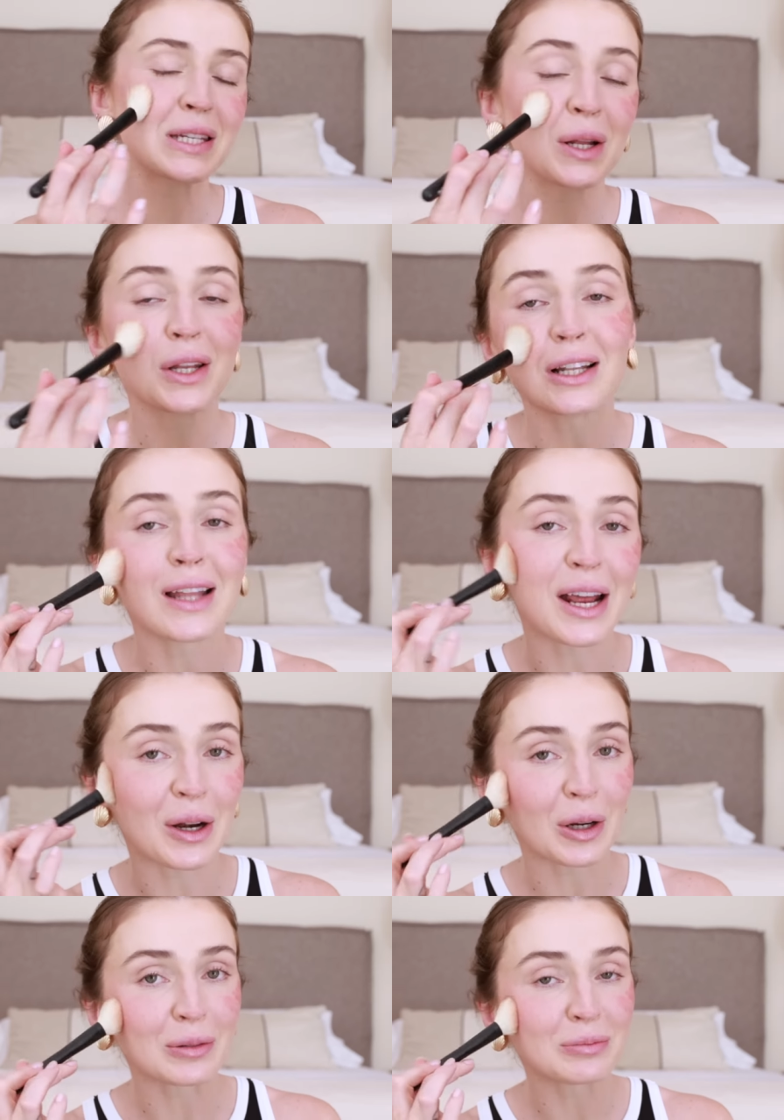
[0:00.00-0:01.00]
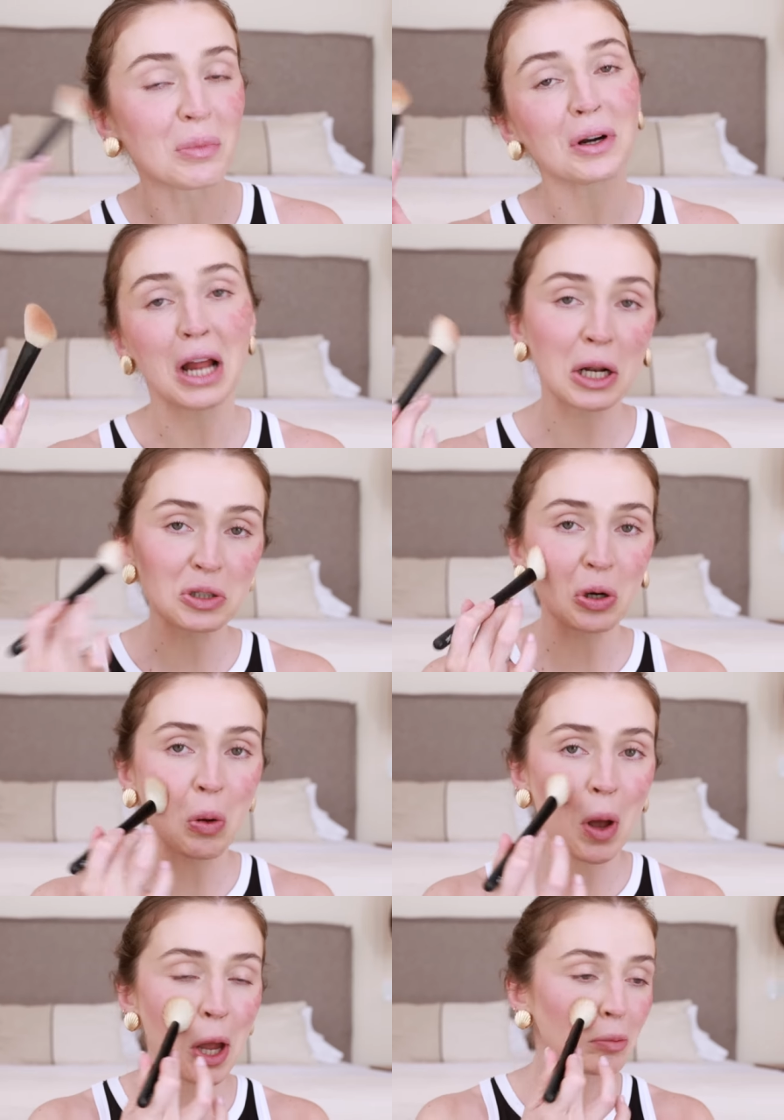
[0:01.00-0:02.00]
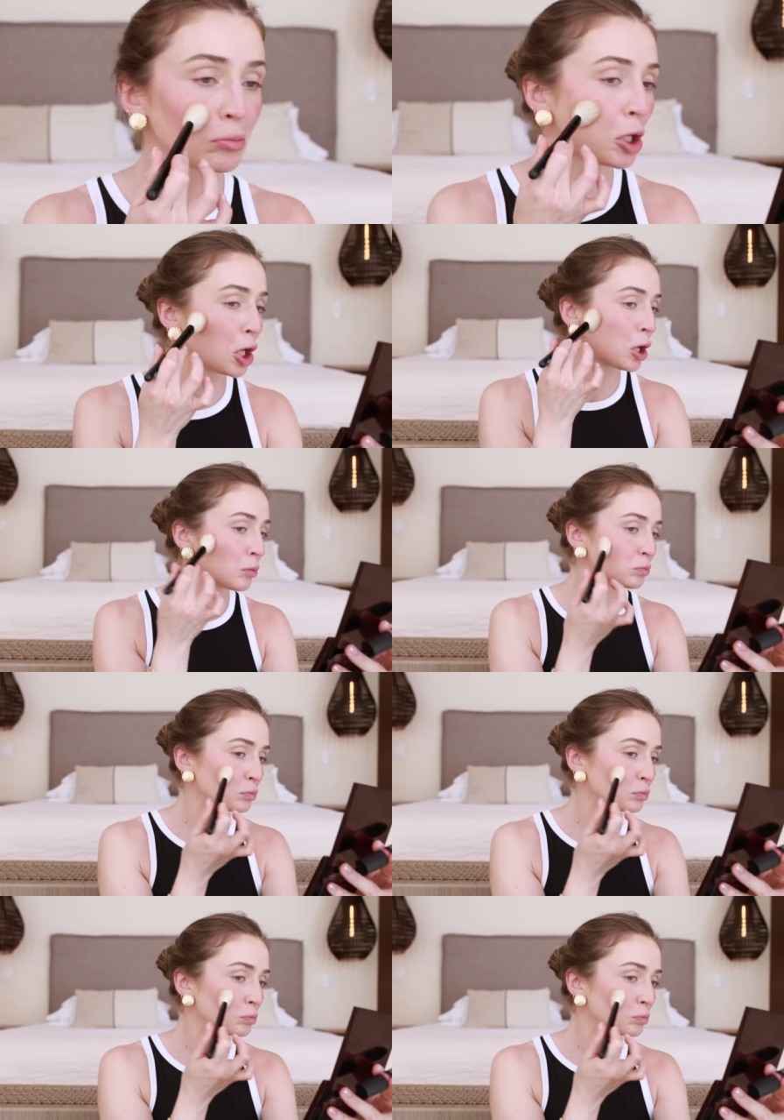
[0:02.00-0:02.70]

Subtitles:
still in a lighter, more natural way, you know?